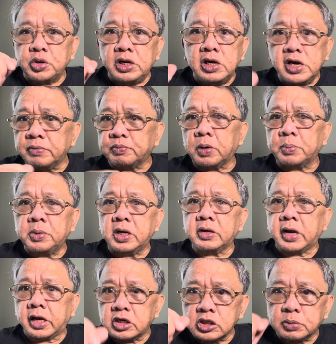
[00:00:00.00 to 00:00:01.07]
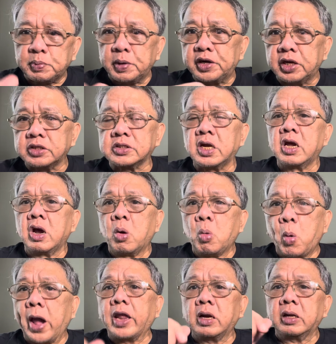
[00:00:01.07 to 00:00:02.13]
learn from here and experience
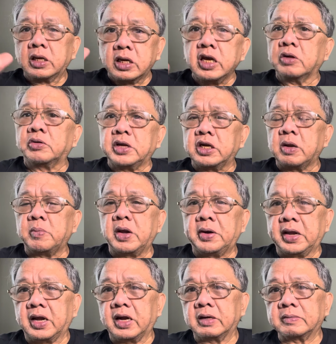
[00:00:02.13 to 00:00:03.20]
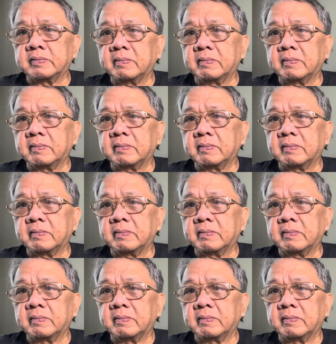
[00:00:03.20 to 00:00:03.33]
while here in America.